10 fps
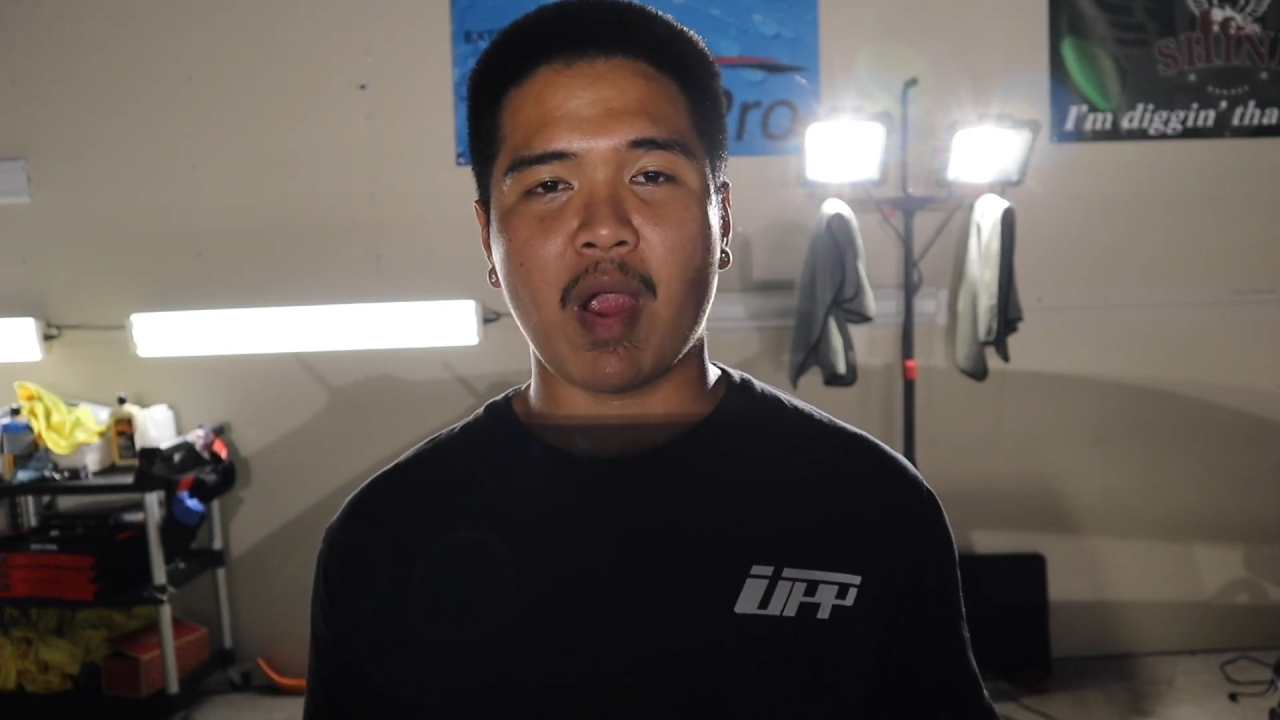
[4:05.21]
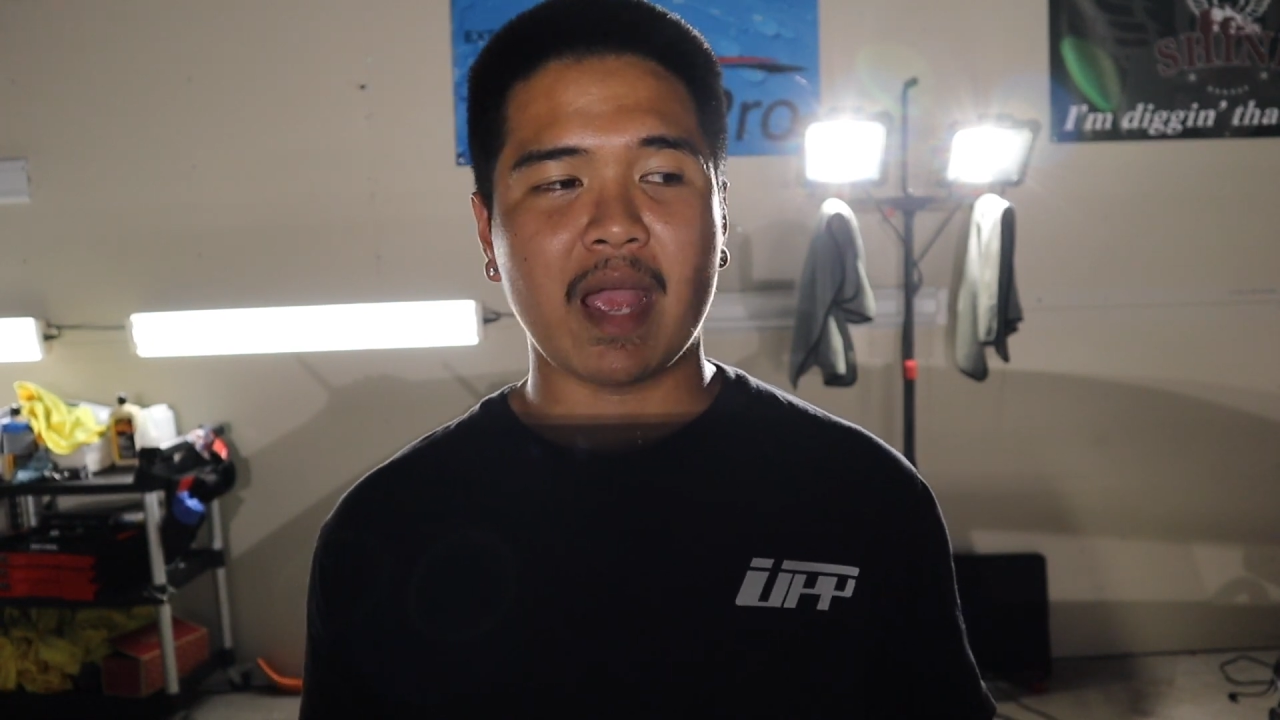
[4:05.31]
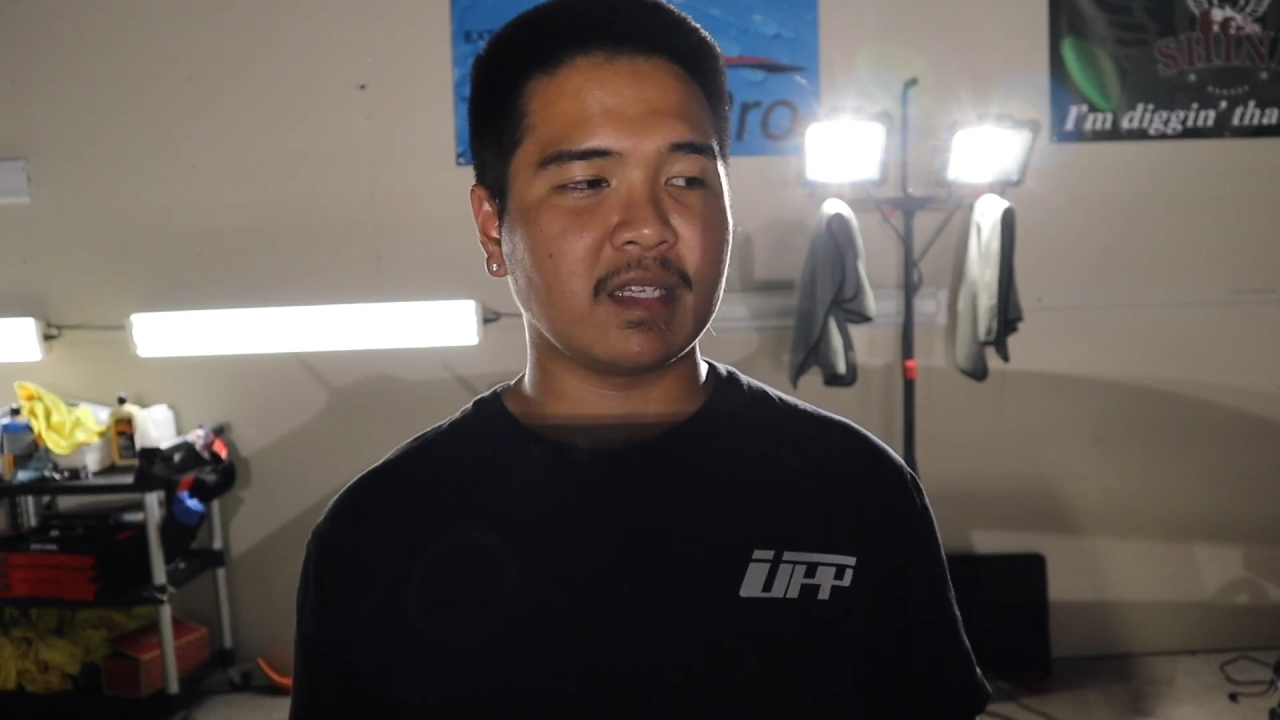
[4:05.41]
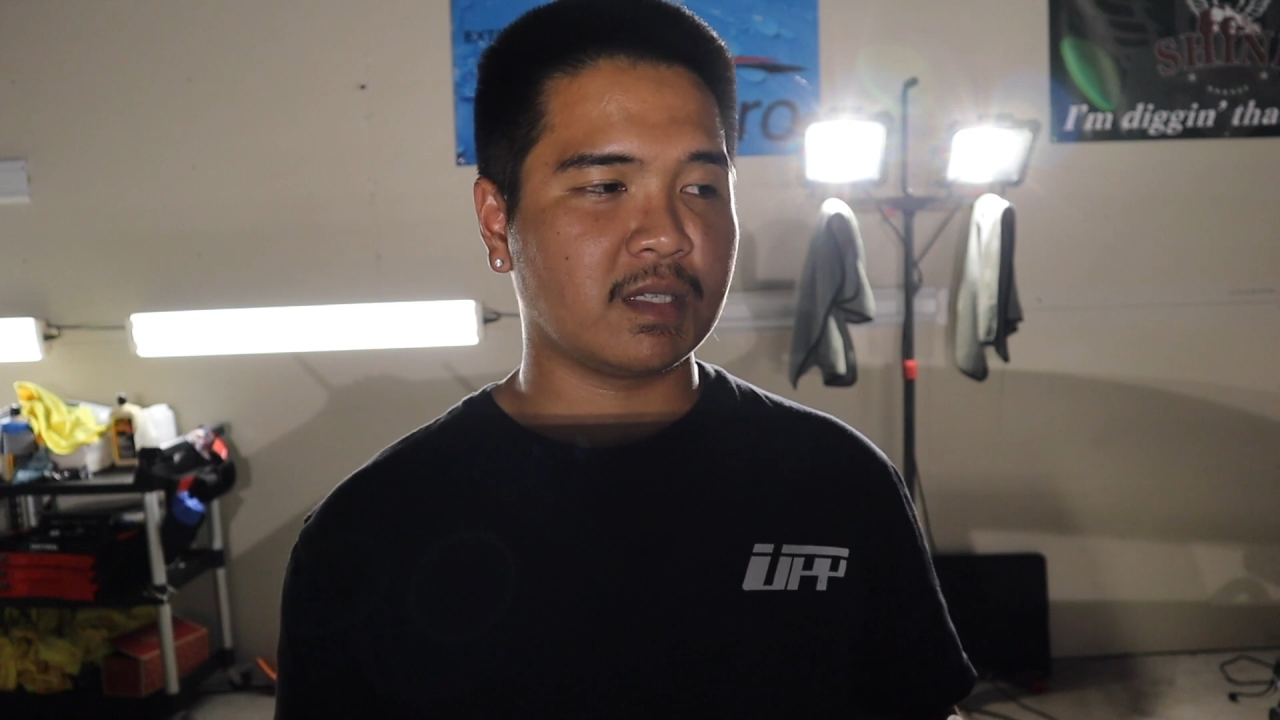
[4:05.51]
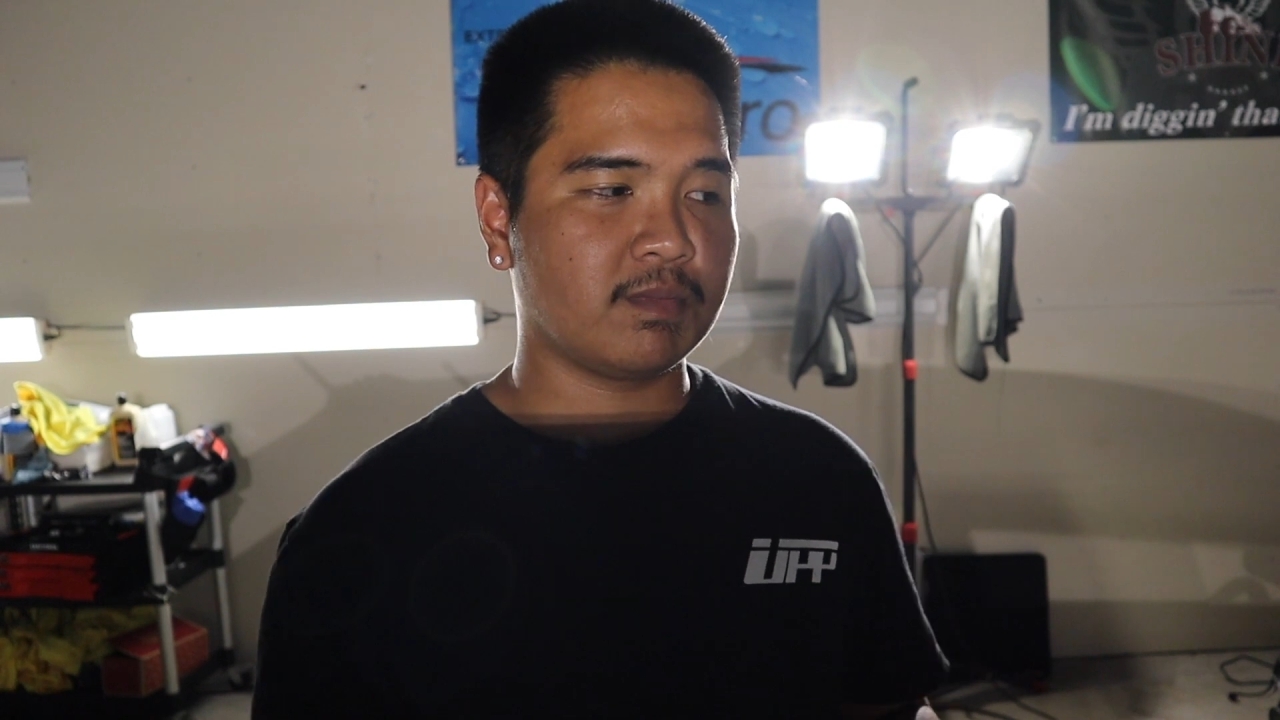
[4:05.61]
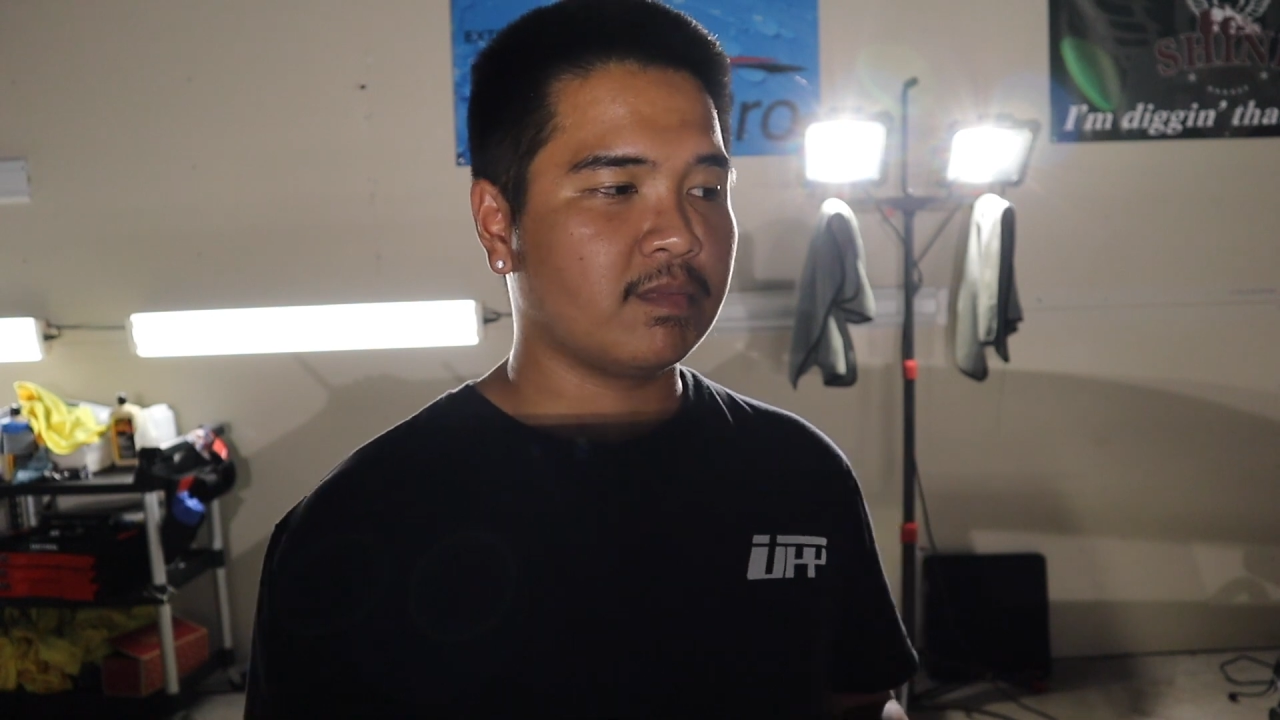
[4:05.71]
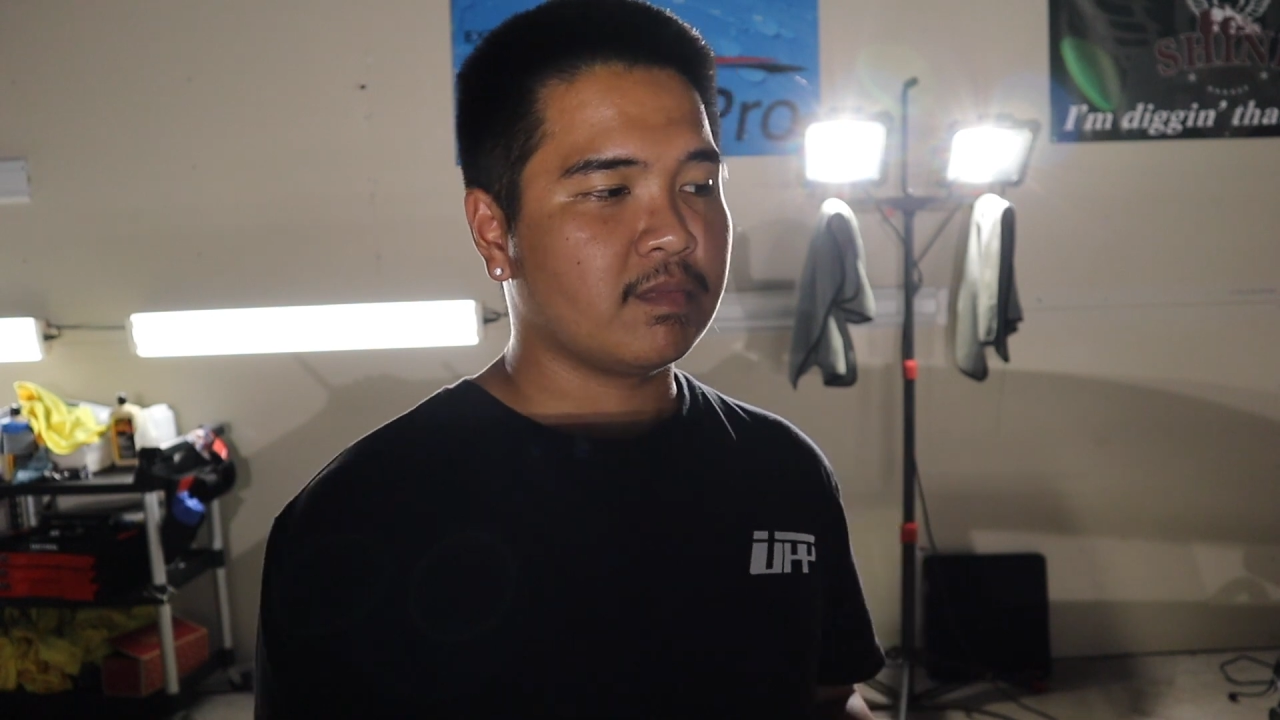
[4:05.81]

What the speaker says: Brad's